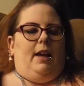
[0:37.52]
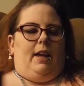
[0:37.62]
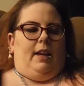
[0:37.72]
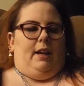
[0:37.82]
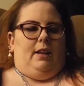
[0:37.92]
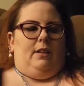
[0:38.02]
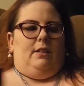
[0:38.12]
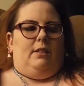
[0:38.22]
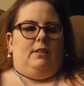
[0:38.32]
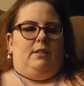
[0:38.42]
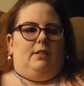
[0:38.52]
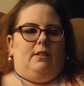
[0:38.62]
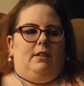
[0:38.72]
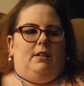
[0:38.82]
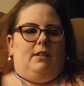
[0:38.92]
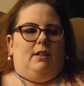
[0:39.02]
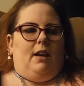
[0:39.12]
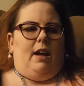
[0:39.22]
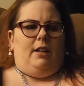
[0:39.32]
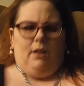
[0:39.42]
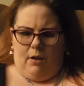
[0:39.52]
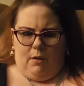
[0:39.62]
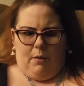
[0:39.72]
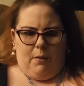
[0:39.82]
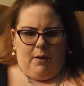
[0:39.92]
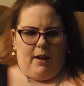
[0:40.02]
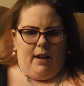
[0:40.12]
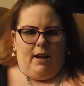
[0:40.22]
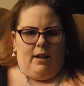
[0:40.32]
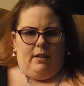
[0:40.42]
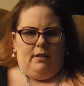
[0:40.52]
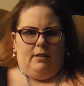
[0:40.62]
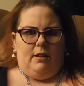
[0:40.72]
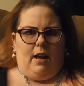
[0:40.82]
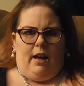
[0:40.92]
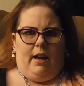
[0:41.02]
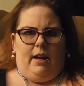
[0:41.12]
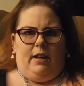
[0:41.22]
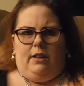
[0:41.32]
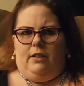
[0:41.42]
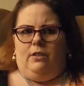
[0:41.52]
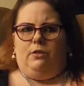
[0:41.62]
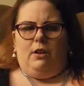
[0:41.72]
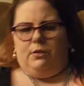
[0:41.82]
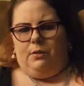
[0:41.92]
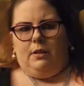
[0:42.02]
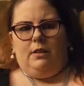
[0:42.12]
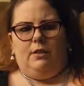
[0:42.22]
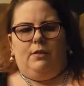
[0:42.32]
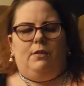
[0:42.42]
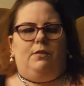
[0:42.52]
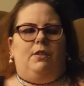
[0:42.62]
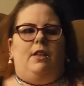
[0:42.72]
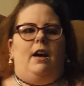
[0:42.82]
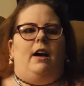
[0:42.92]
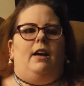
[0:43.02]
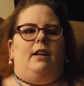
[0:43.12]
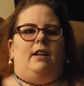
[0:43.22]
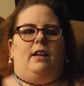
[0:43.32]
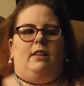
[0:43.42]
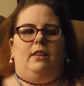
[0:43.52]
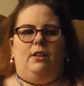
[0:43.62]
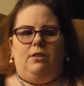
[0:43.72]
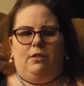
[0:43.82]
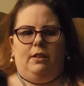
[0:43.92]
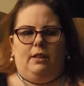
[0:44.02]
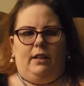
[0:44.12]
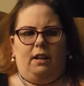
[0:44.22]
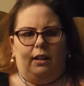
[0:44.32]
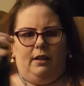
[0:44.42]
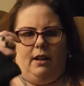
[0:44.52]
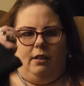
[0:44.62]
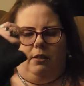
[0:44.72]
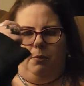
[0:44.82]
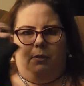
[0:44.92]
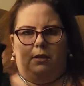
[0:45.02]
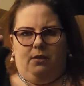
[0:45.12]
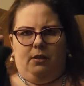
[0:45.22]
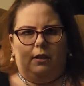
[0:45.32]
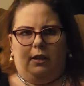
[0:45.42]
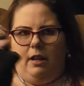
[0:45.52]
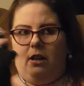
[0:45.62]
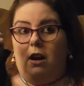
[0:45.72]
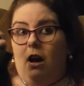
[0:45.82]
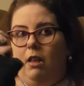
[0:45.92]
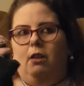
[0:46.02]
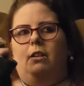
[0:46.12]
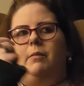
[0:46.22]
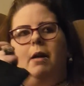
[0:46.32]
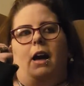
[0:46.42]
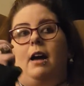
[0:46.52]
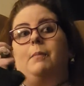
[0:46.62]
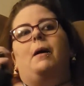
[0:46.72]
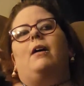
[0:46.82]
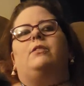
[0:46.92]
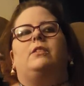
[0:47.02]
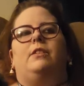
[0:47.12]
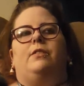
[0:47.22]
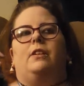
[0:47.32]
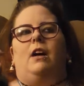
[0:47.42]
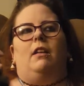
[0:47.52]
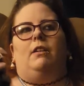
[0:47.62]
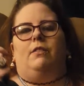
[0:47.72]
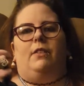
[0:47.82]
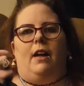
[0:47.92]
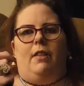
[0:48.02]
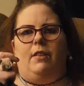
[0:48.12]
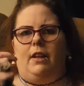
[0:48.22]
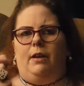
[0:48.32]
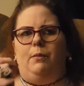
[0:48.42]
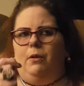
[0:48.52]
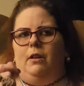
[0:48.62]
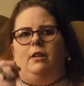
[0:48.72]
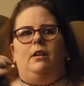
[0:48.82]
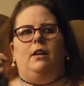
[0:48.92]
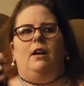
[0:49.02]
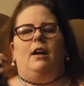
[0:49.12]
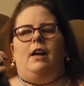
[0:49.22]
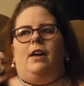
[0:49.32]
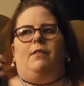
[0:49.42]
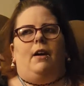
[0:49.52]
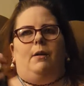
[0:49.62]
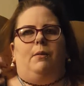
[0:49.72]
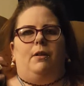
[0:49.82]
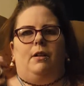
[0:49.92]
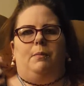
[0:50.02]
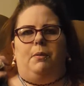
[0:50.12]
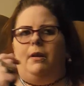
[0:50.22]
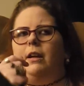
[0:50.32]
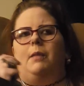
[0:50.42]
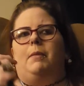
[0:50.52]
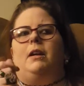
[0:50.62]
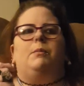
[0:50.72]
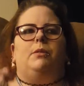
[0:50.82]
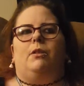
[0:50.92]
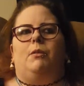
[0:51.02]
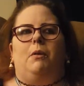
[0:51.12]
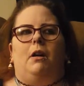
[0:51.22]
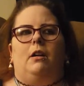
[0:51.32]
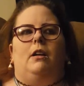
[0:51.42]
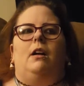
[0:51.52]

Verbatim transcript: And I go and I dress really different for that, and I literally like I, I specifically like I color in my eyebrows a different color for that than I would if I were putting on makeup to go to work.